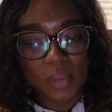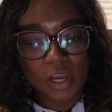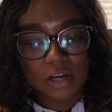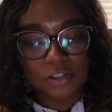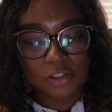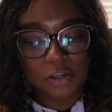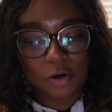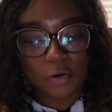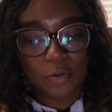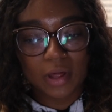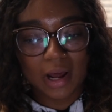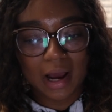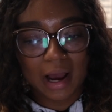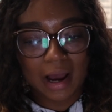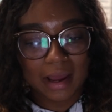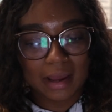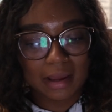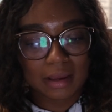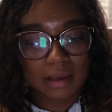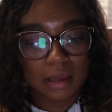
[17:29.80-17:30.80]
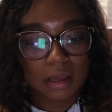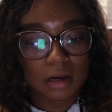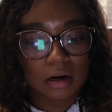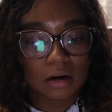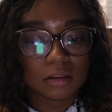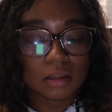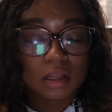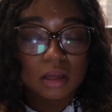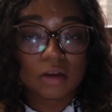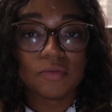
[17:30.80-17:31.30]
so that I
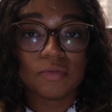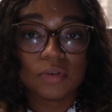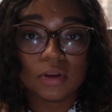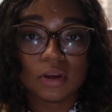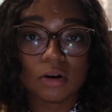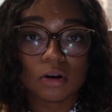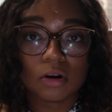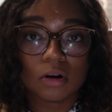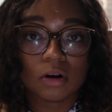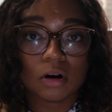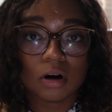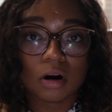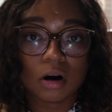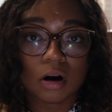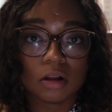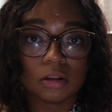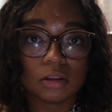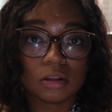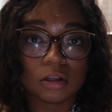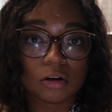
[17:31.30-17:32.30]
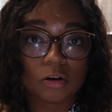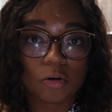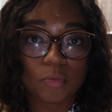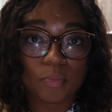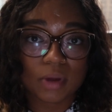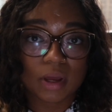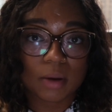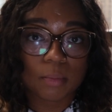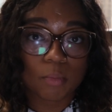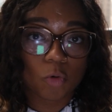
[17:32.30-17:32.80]
can live here a little
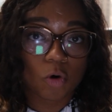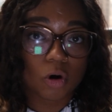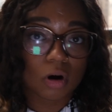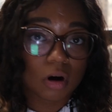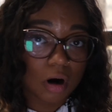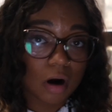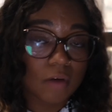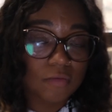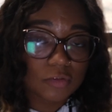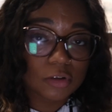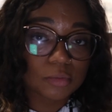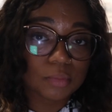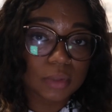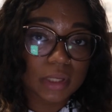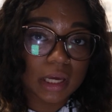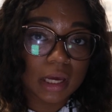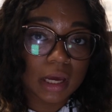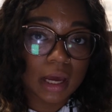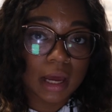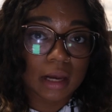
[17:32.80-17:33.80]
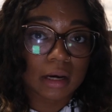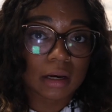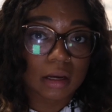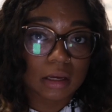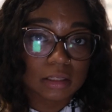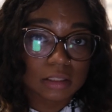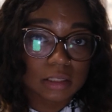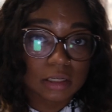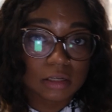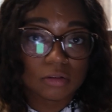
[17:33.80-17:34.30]
bit more comfortably and
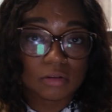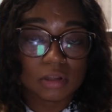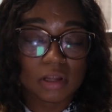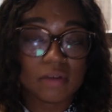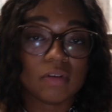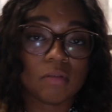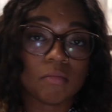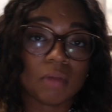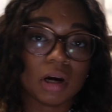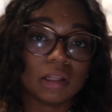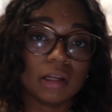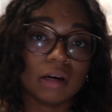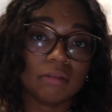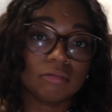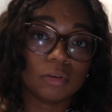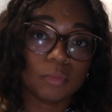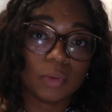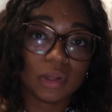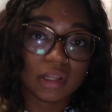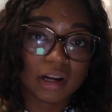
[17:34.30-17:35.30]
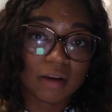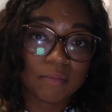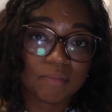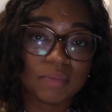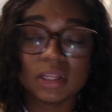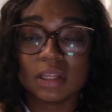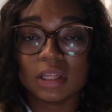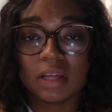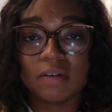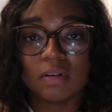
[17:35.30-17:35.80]
continue living my life the way that I've
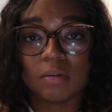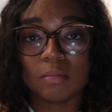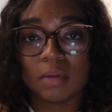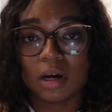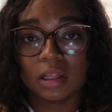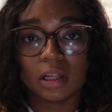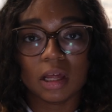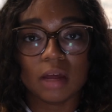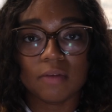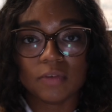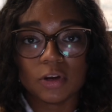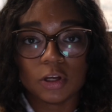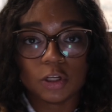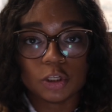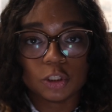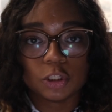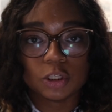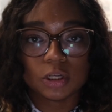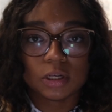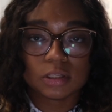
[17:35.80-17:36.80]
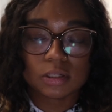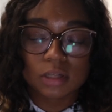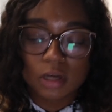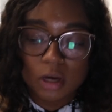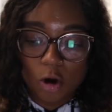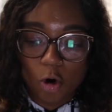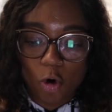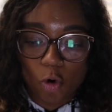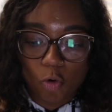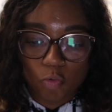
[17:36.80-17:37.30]
been living my life, and just
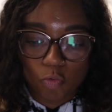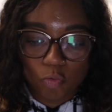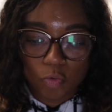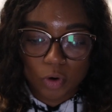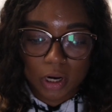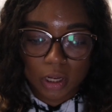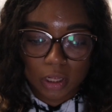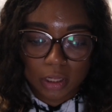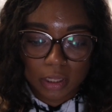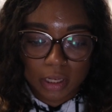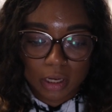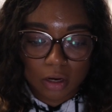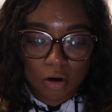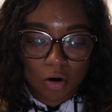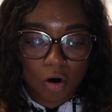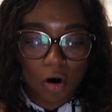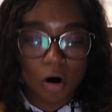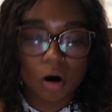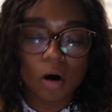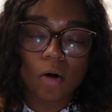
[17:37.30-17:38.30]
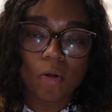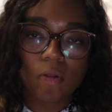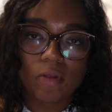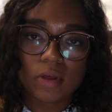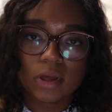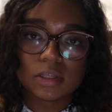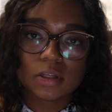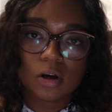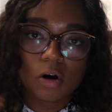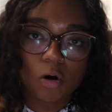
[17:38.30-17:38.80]
really call
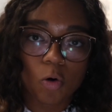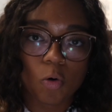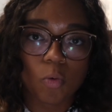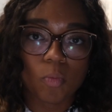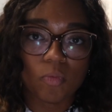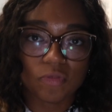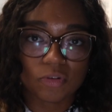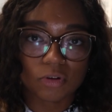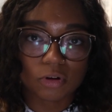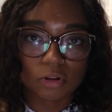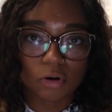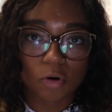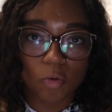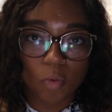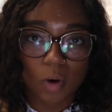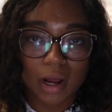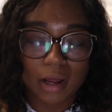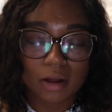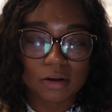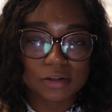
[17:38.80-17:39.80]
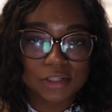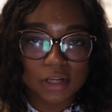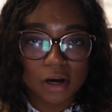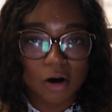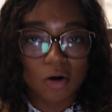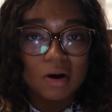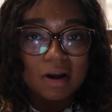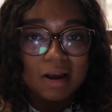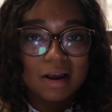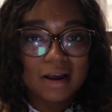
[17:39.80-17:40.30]
this home for a little while.
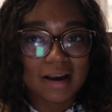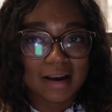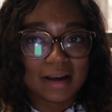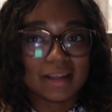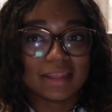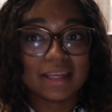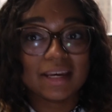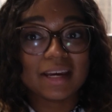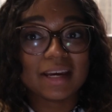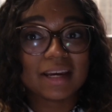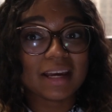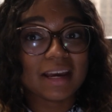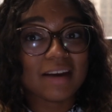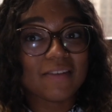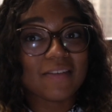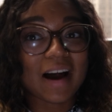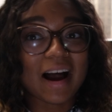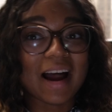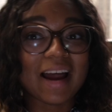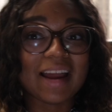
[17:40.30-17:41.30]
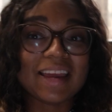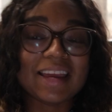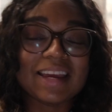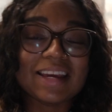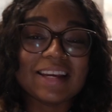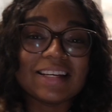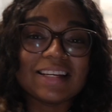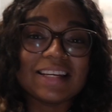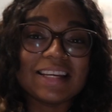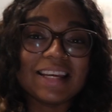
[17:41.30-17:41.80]
So I think if I
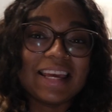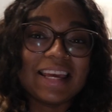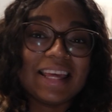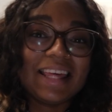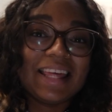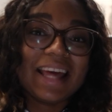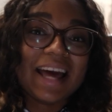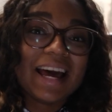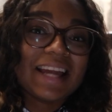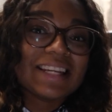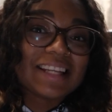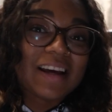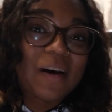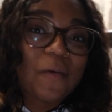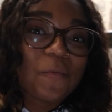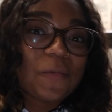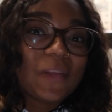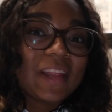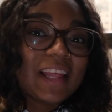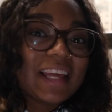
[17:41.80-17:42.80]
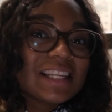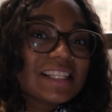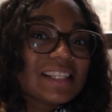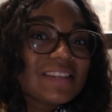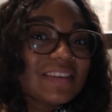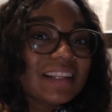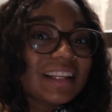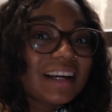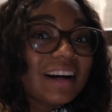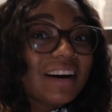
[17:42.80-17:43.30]
can get a
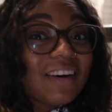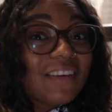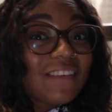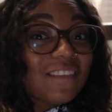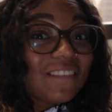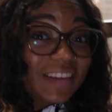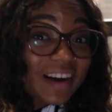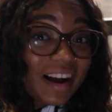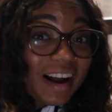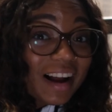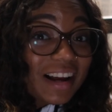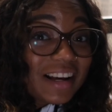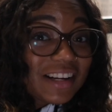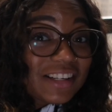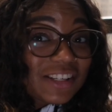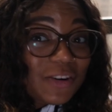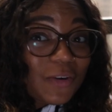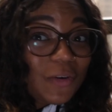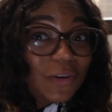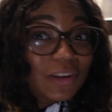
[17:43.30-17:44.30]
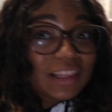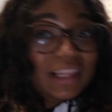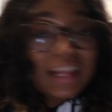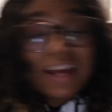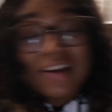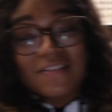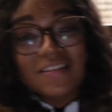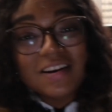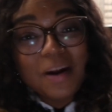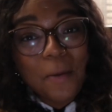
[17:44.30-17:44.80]
place with a garage, or
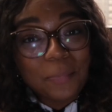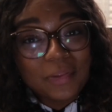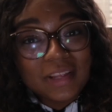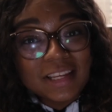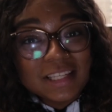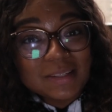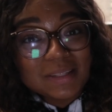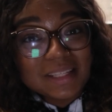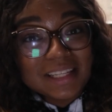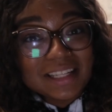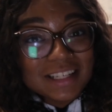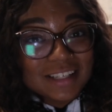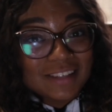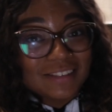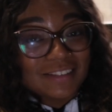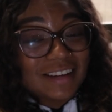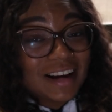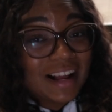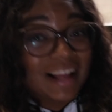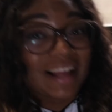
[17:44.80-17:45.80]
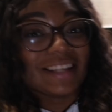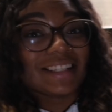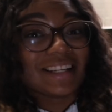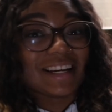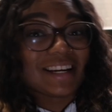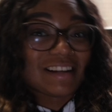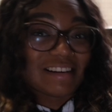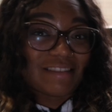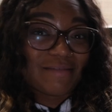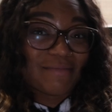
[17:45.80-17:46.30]
live in a place with a garage,
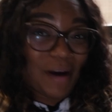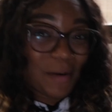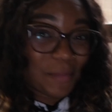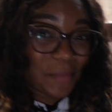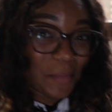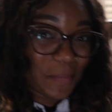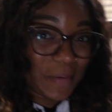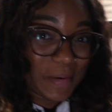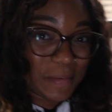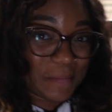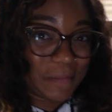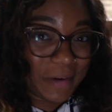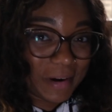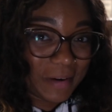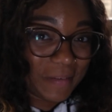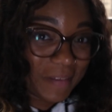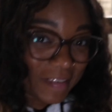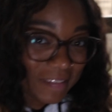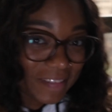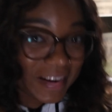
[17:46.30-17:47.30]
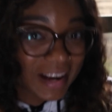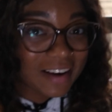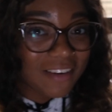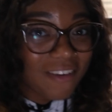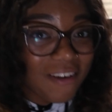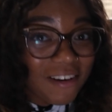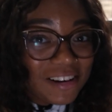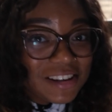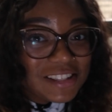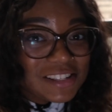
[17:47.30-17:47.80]
I could probably bring one of my
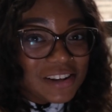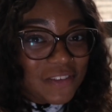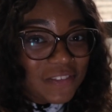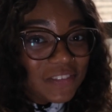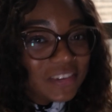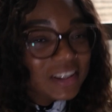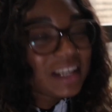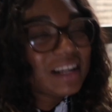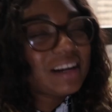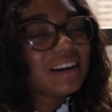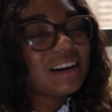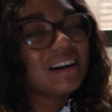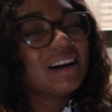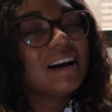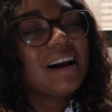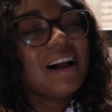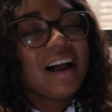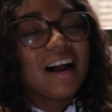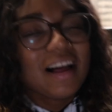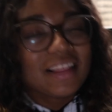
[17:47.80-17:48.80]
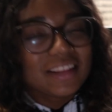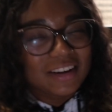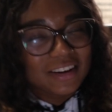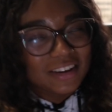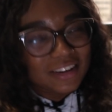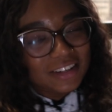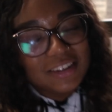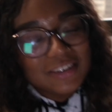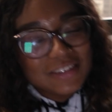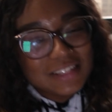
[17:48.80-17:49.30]
cars over here. The
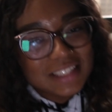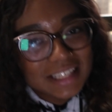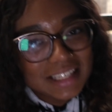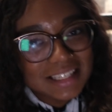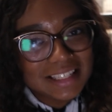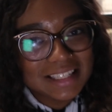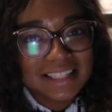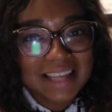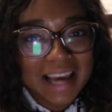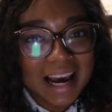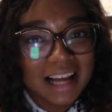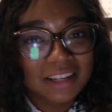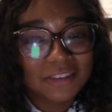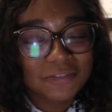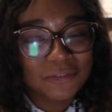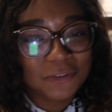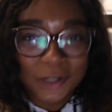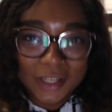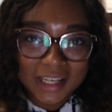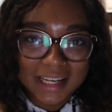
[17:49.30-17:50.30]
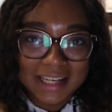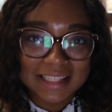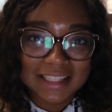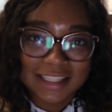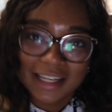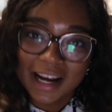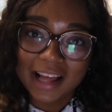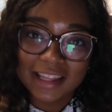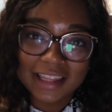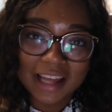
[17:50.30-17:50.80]
good news is California is
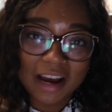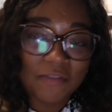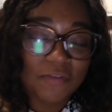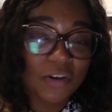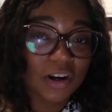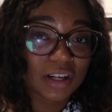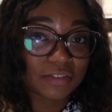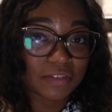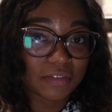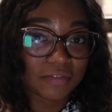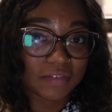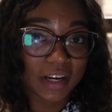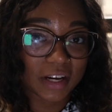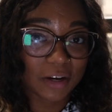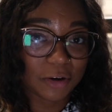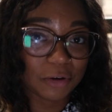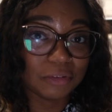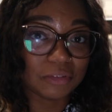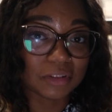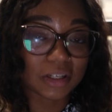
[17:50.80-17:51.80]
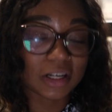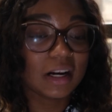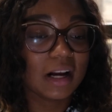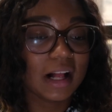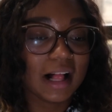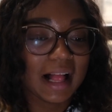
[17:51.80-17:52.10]
not that far from Vancouver,